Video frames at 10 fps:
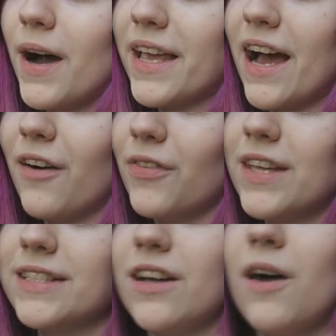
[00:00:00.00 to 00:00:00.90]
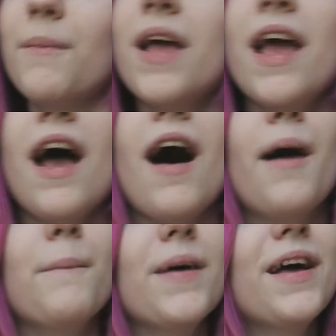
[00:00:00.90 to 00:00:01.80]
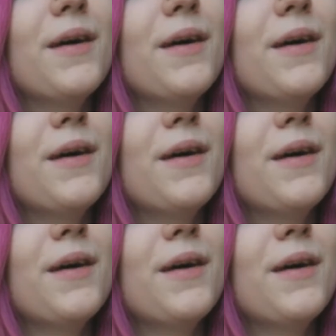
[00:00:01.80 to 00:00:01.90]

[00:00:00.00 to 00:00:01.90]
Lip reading: my cat on this arm, and